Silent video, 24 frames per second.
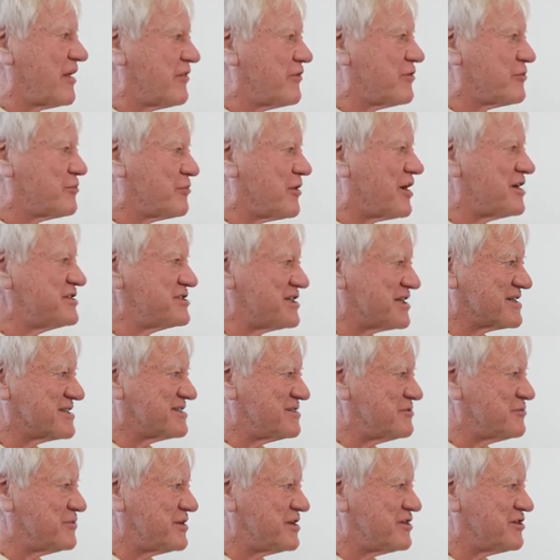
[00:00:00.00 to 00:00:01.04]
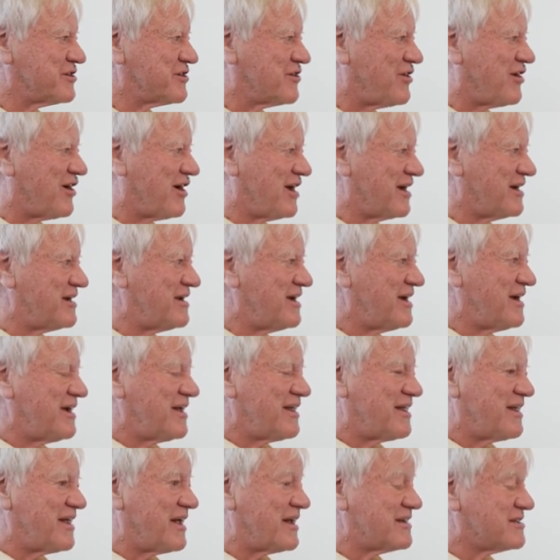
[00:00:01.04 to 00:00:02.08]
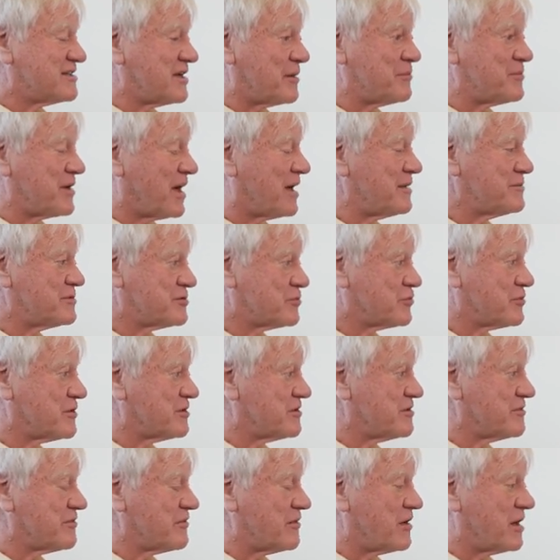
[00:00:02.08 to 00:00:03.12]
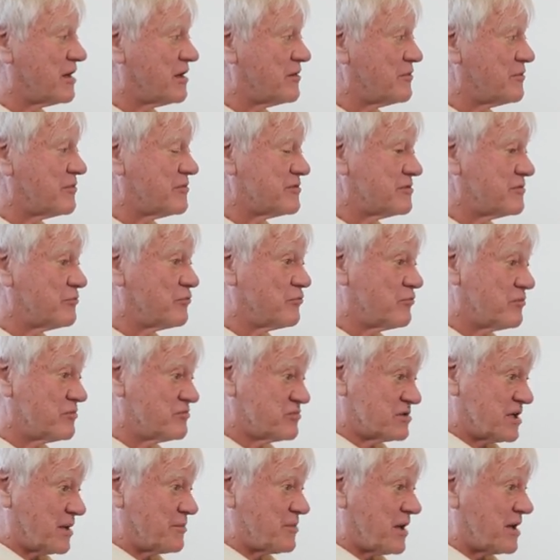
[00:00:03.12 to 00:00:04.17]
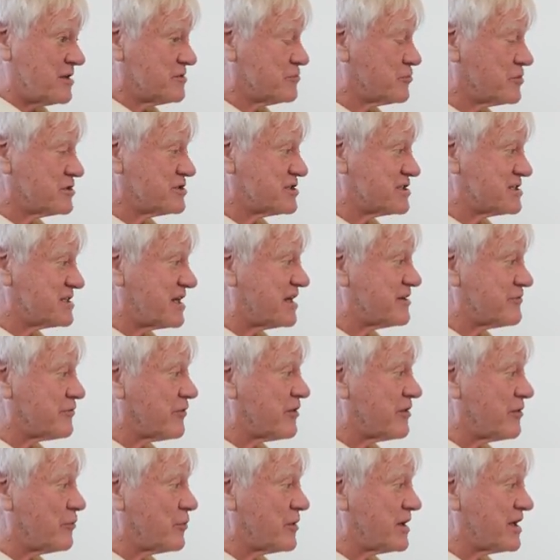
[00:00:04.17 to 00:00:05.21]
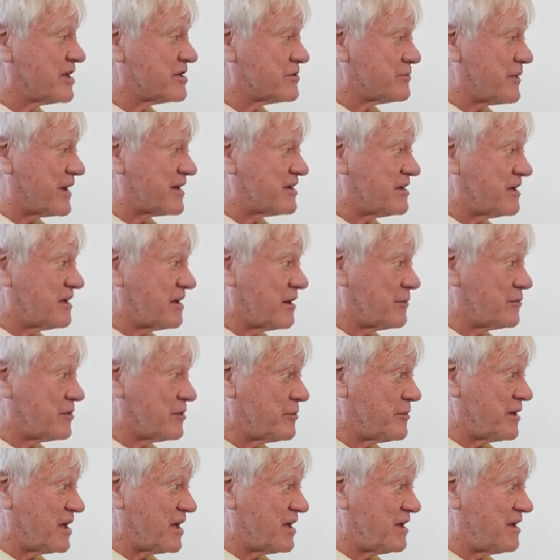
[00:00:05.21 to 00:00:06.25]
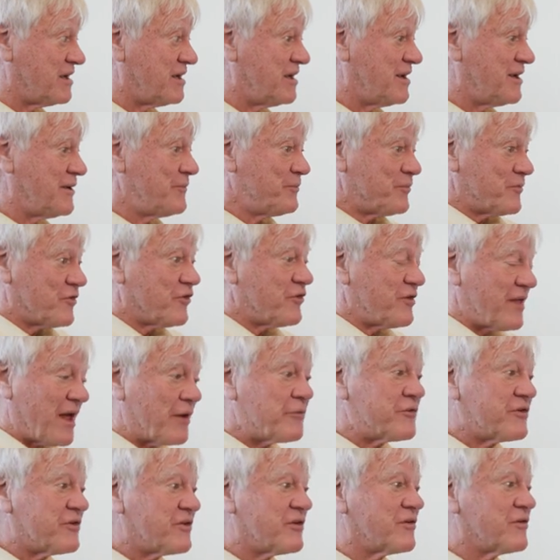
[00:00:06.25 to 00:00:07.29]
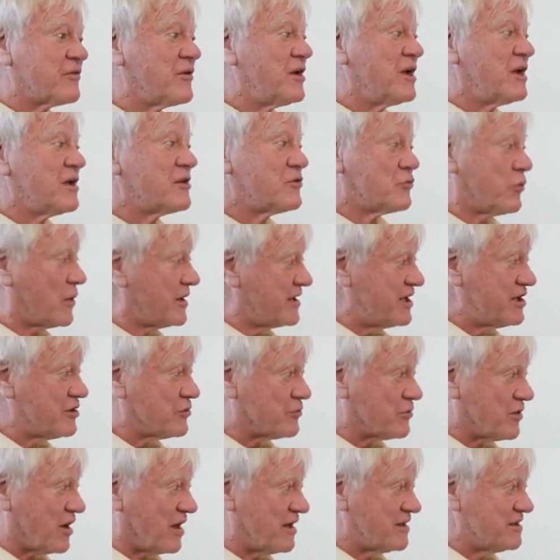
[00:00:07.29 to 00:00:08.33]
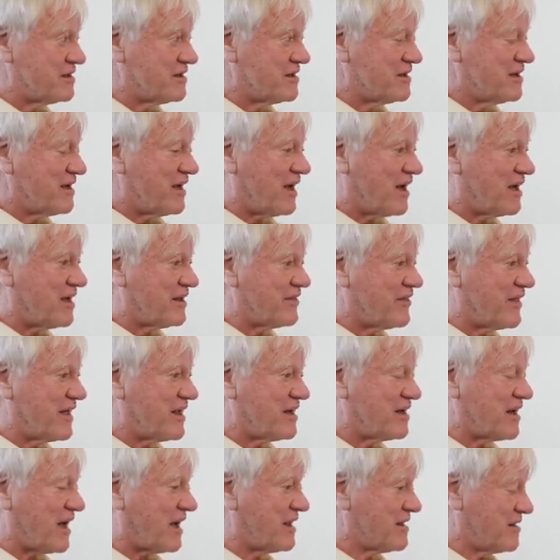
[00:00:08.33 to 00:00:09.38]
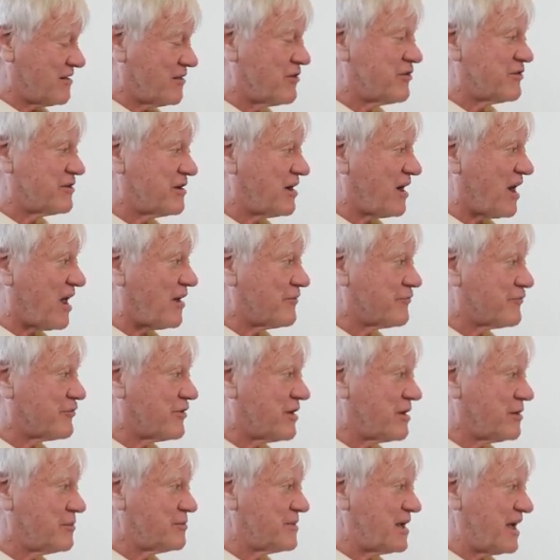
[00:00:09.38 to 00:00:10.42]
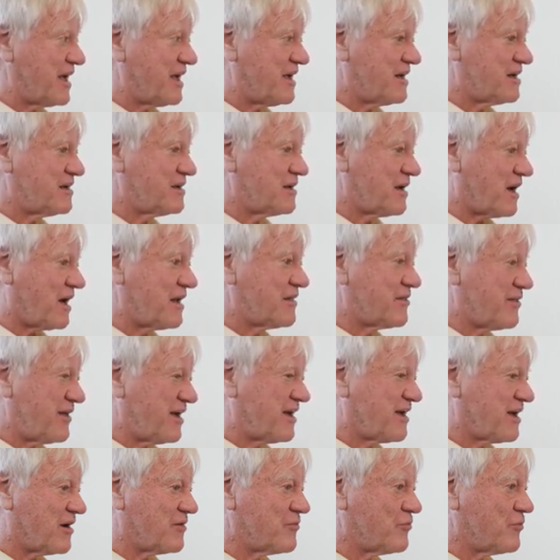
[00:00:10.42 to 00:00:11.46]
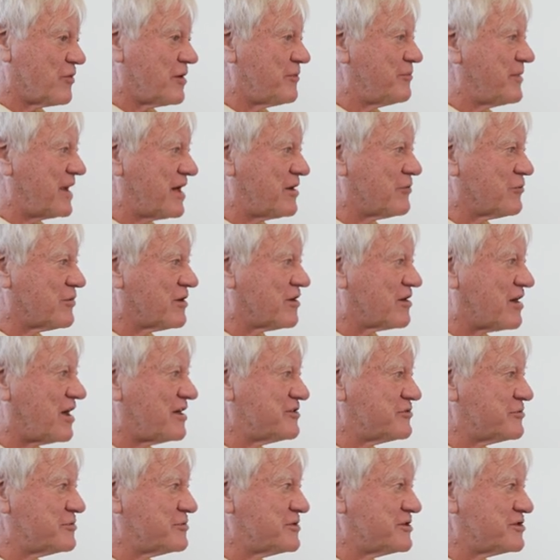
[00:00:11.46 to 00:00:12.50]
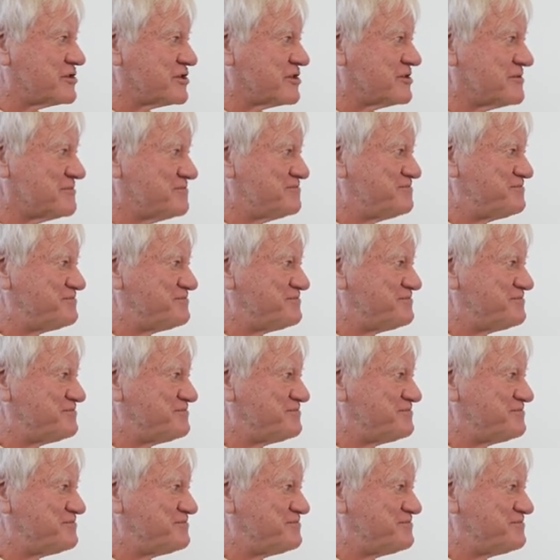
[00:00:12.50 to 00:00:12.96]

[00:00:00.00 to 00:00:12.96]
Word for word: other projects that we took on that sometimes were uh, sometimes more successful than we expected them to be. So that was a 20 year run uh, that I learned a lot from, and I think uh, we made a real contribution.